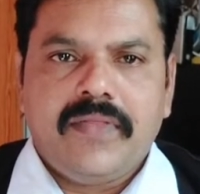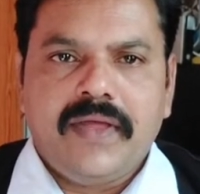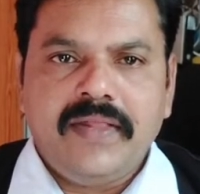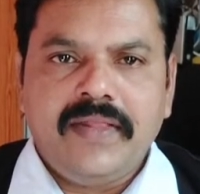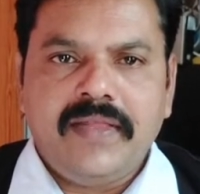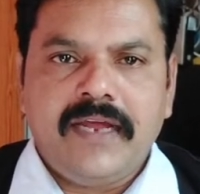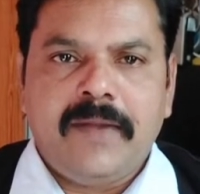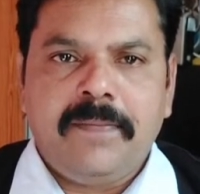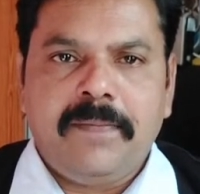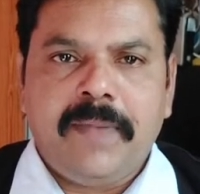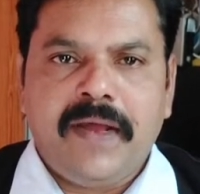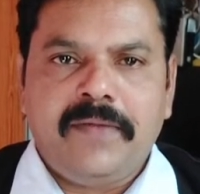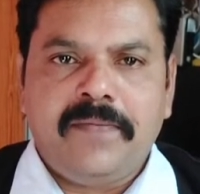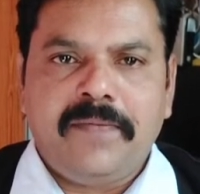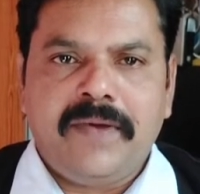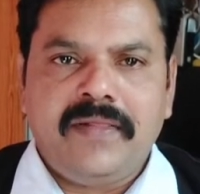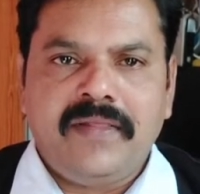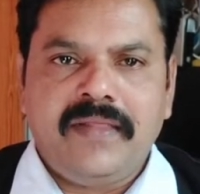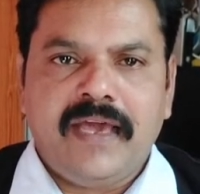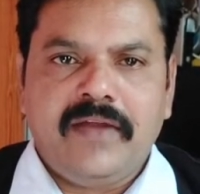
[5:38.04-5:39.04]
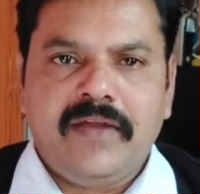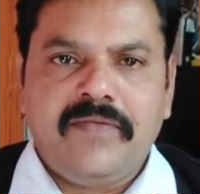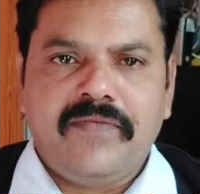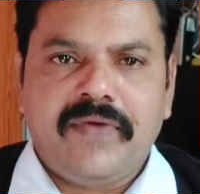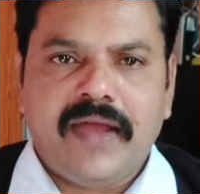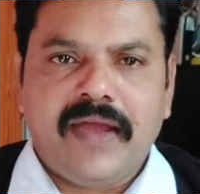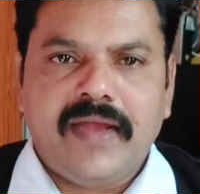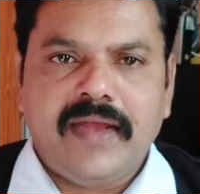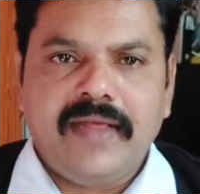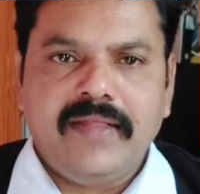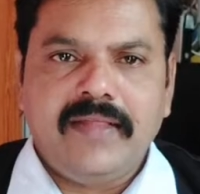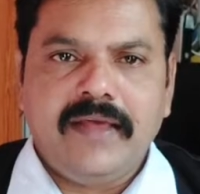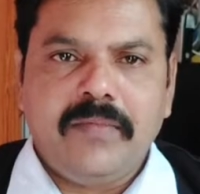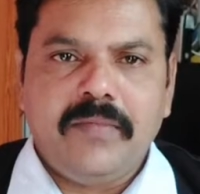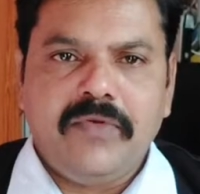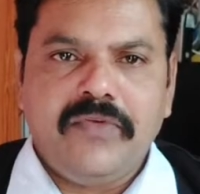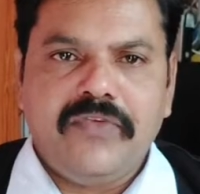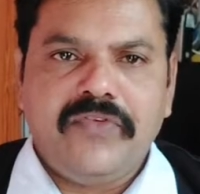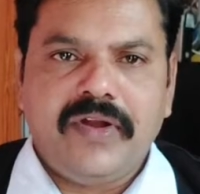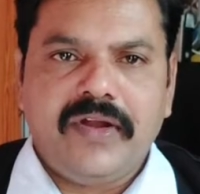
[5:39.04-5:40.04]
Then that purpose they are filing the
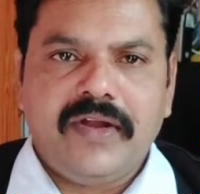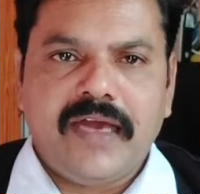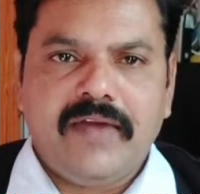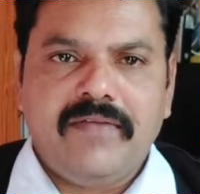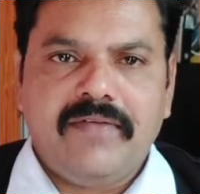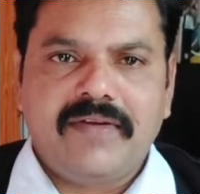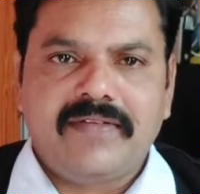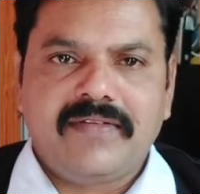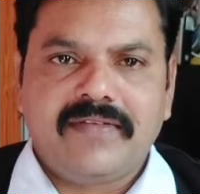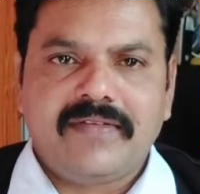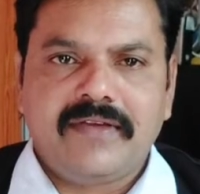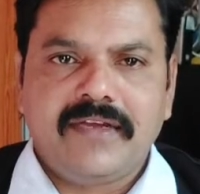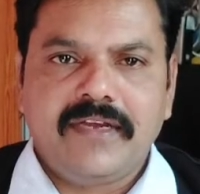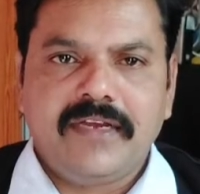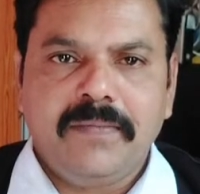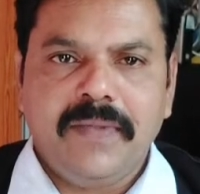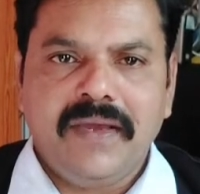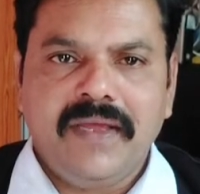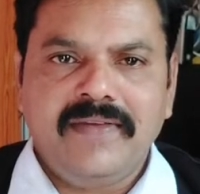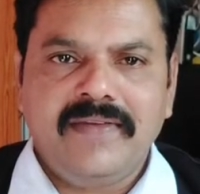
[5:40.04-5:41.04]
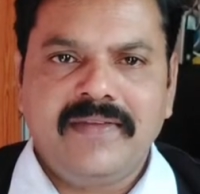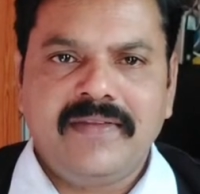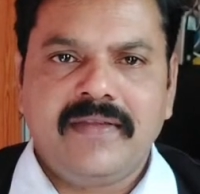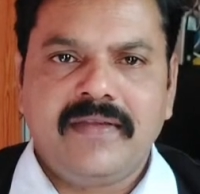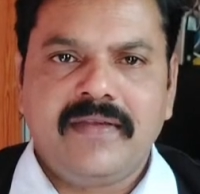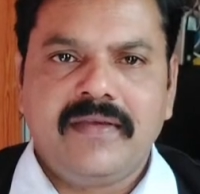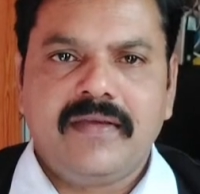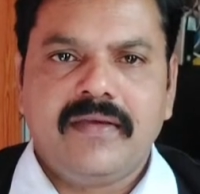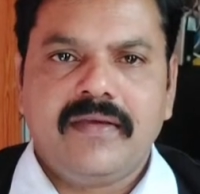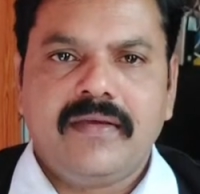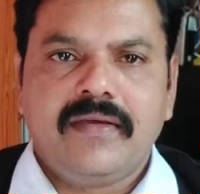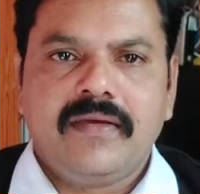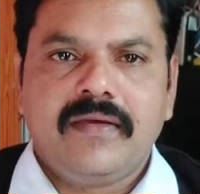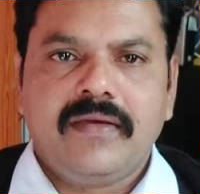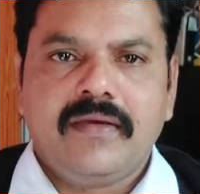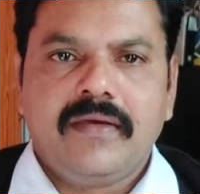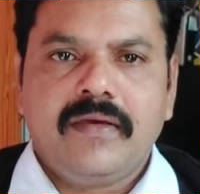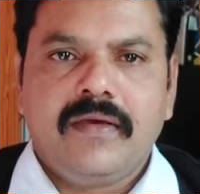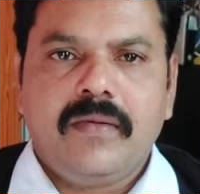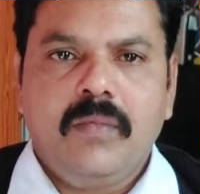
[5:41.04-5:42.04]
mutual divorce. It means
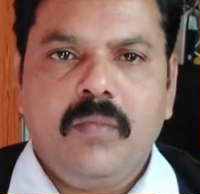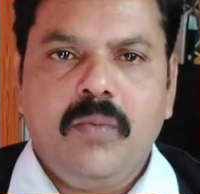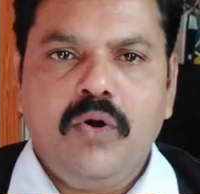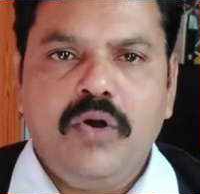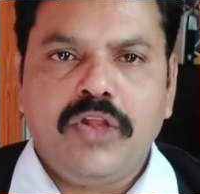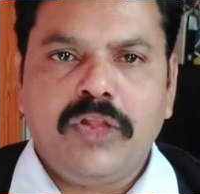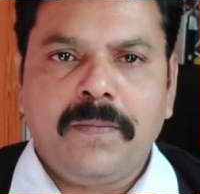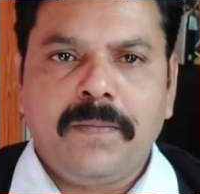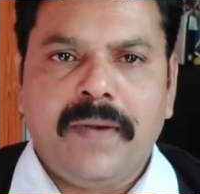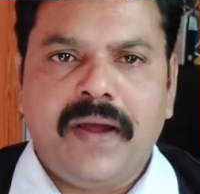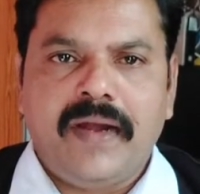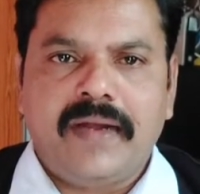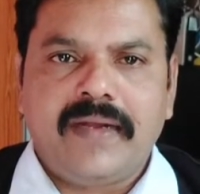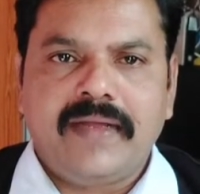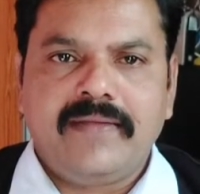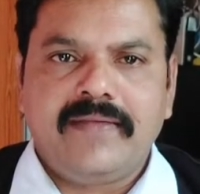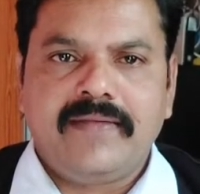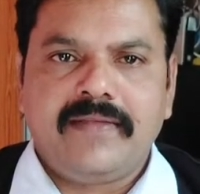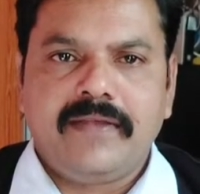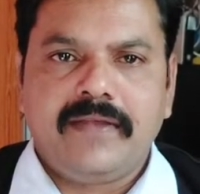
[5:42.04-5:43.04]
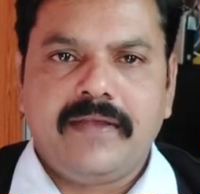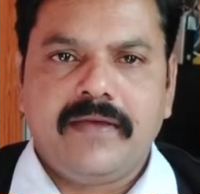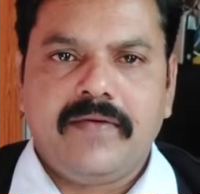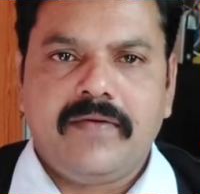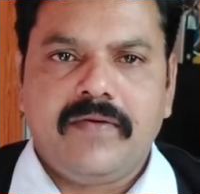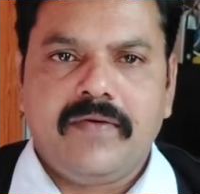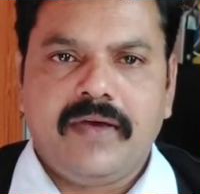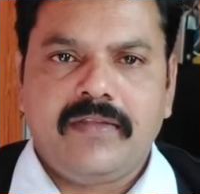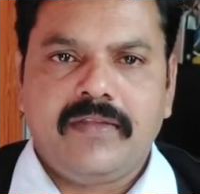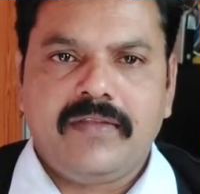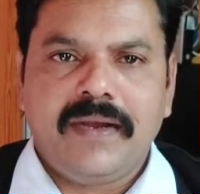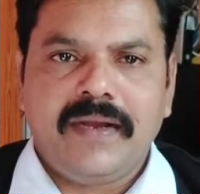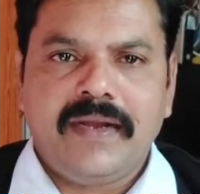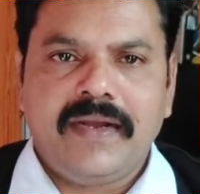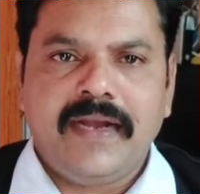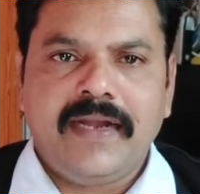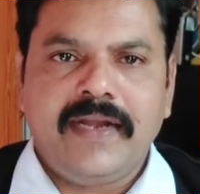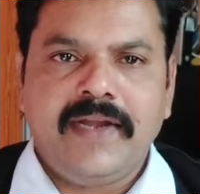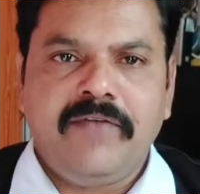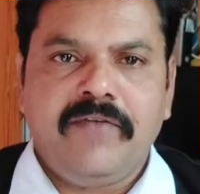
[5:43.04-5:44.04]
both parties, husband
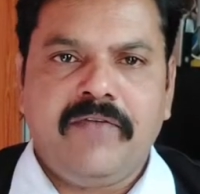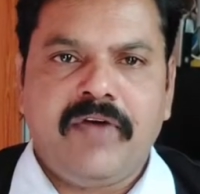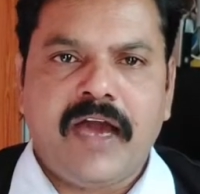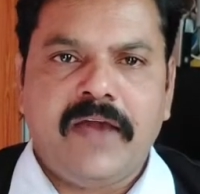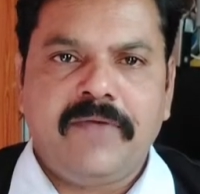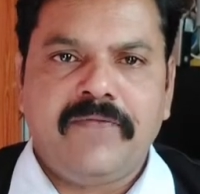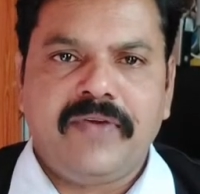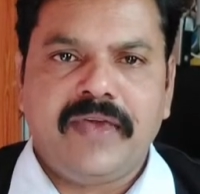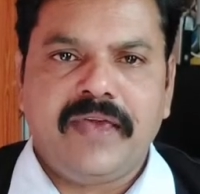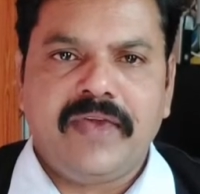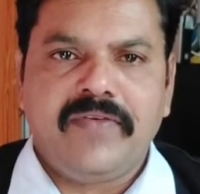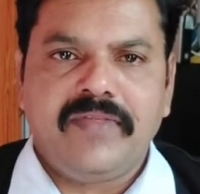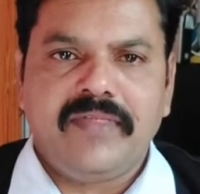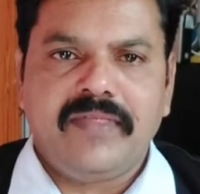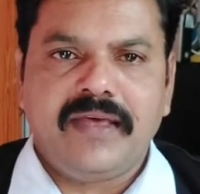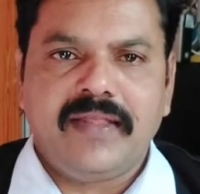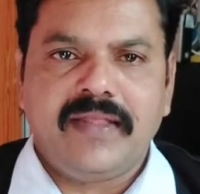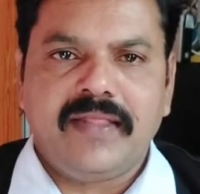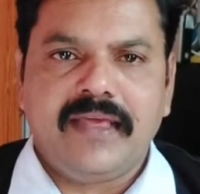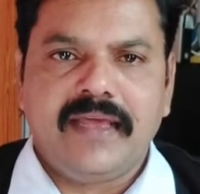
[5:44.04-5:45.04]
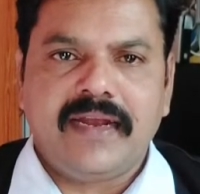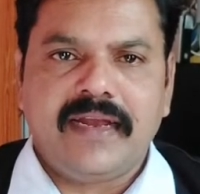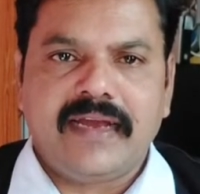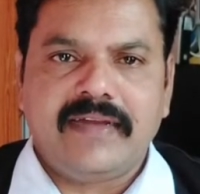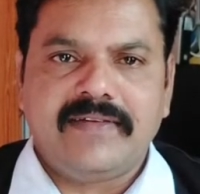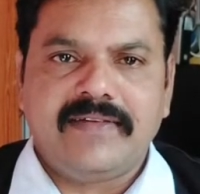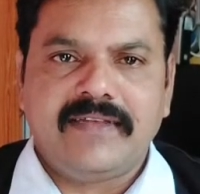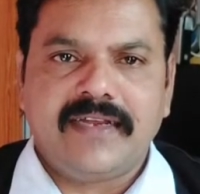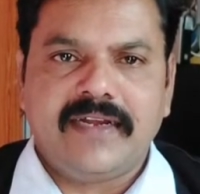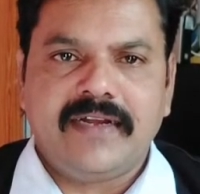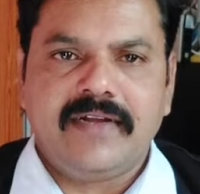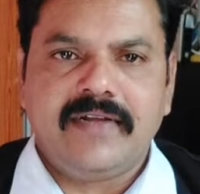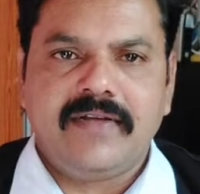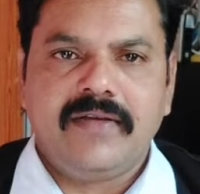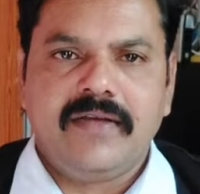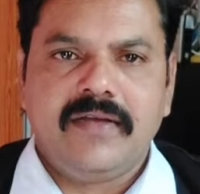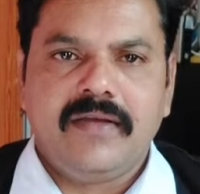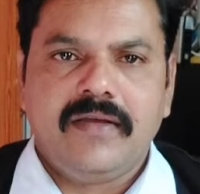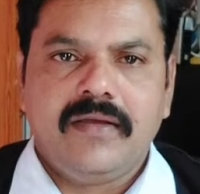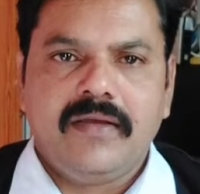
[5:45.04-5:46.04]
and wife, giving their consent.
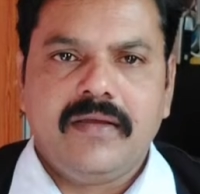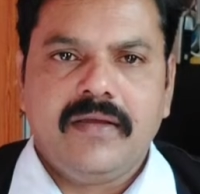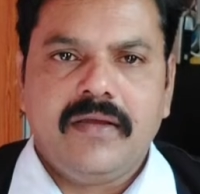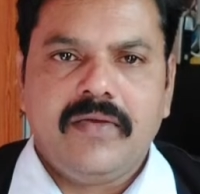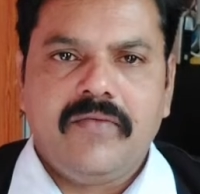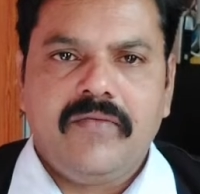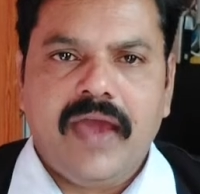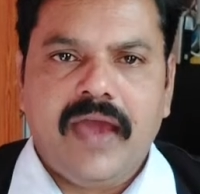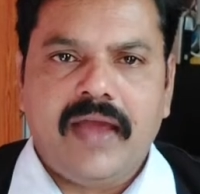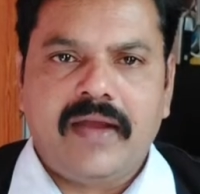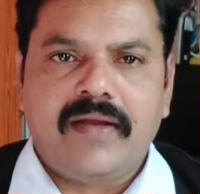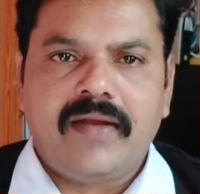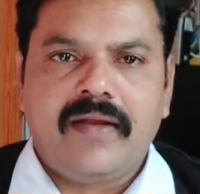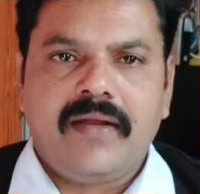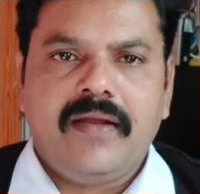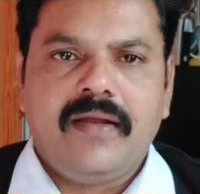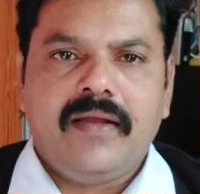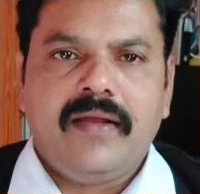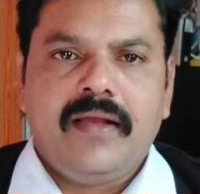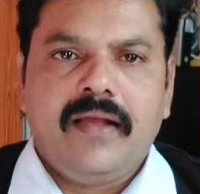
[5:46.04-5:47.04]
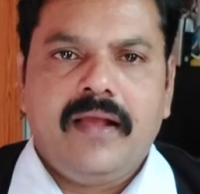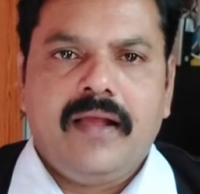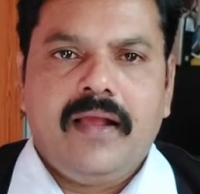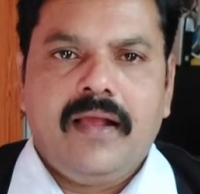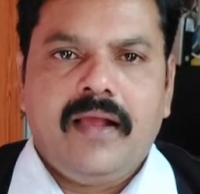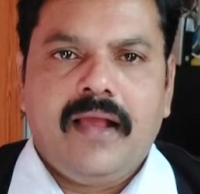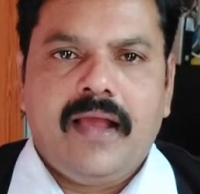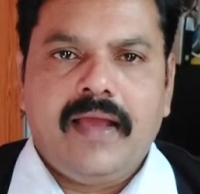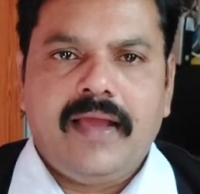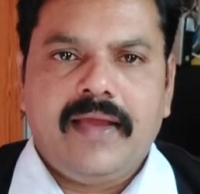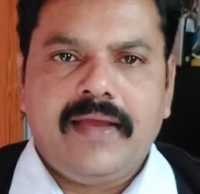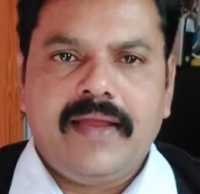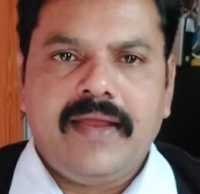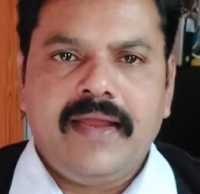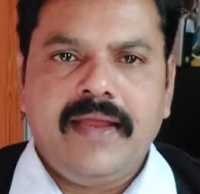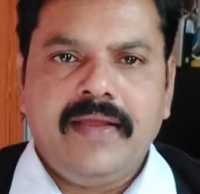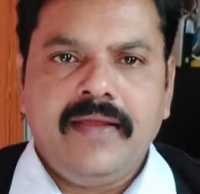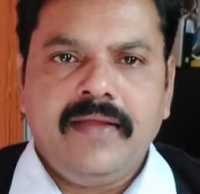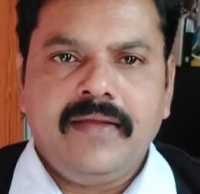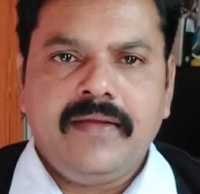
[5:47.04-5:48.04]
They are
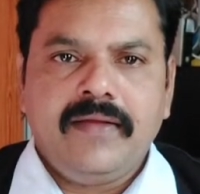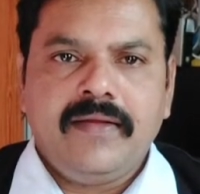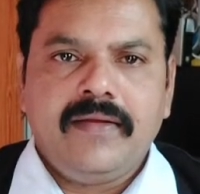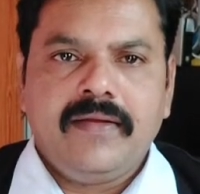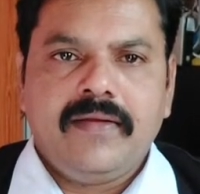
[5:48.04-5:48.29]
agreeing